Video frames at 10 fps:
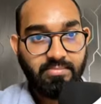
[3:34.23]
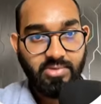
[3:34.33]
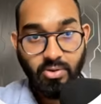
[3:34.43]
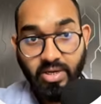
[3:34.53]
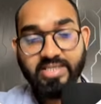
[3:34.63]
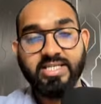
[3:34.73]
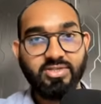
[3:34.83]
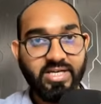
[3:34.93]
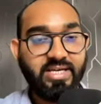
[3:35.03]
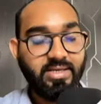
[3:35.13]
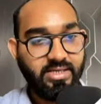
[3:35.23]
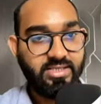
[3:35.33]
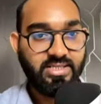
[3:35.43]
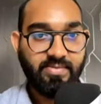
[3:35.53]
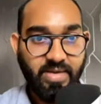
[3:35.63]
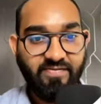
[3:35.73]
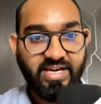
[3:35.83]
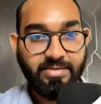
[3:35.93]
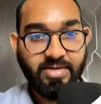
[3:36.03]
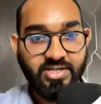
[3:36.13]
Lucas actually, he is the
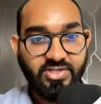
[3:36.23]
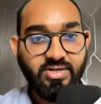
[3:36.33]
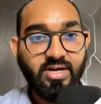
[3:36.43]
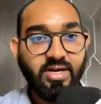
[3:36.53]
affiliate manager.